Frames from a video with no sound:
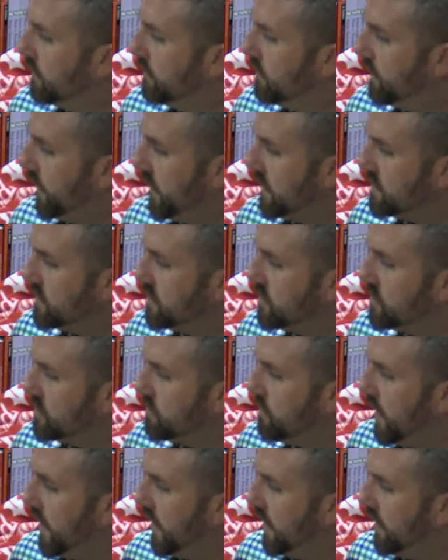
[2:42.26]
Festus
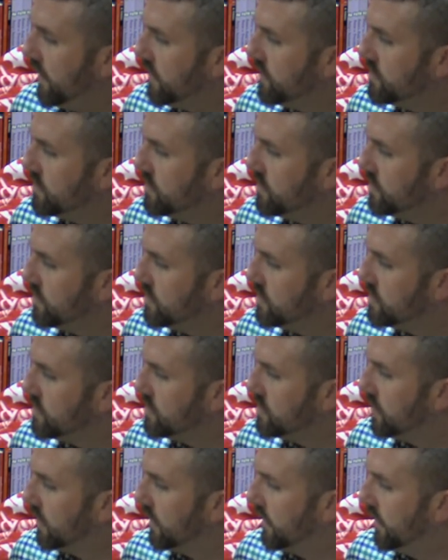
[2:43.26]
managed
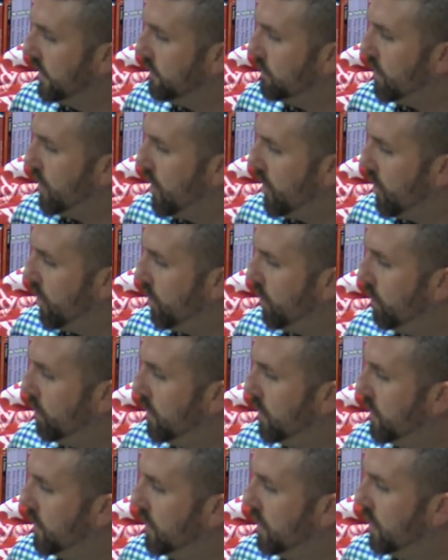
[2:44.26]
to limp home,
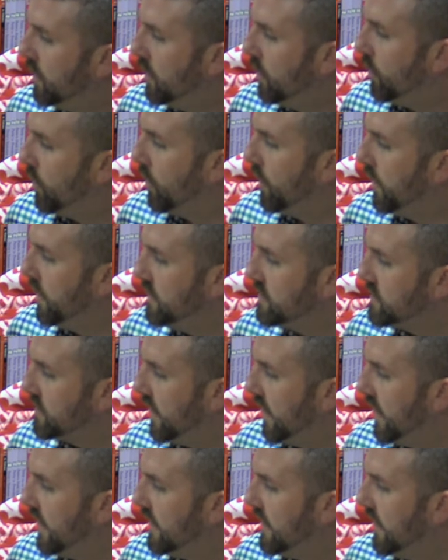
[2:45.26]
where he
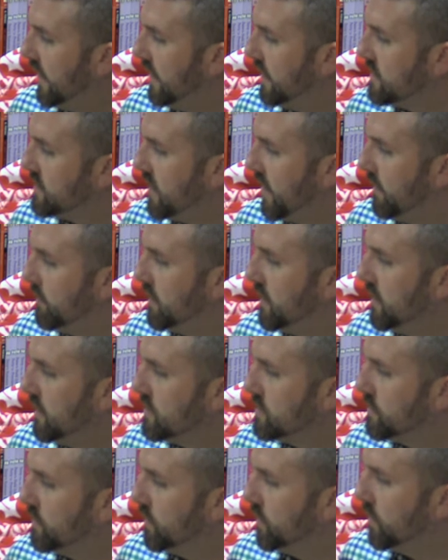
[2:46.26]
sat and examined
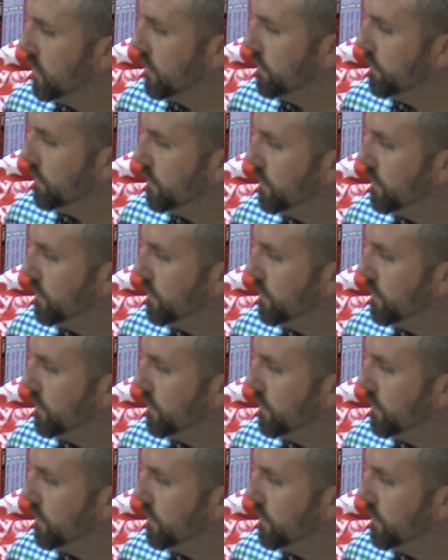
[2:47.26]
his foot.